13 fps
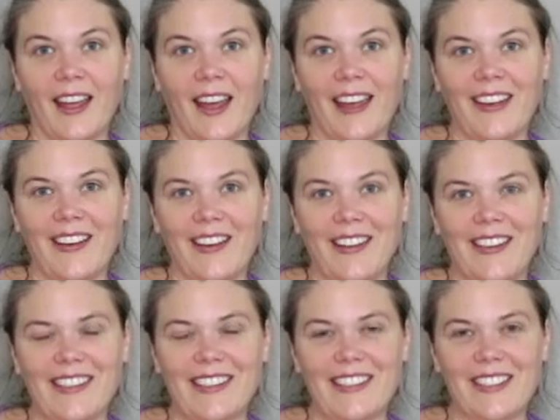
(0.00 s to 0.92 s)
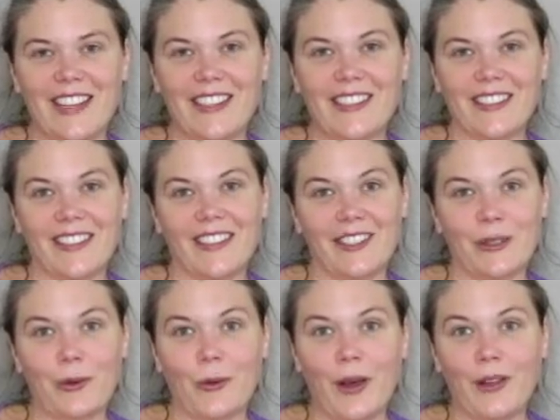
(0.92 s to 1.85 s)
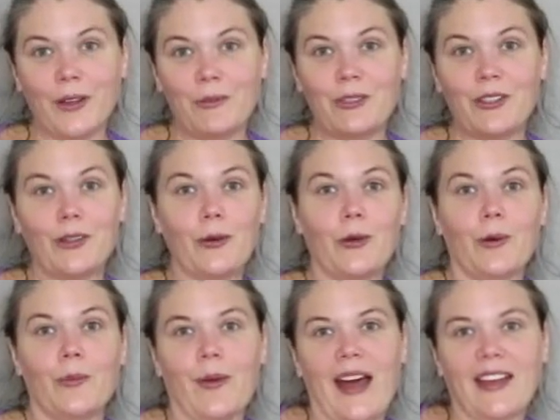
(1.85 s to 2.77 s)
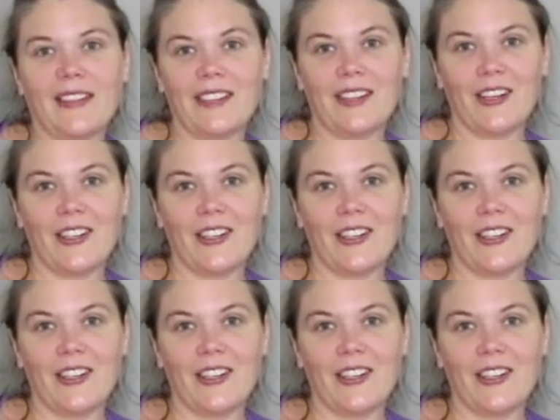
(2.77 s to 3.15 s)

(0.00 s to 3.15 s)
Hey y'all, it's Jesslyn. Welcome to or back to our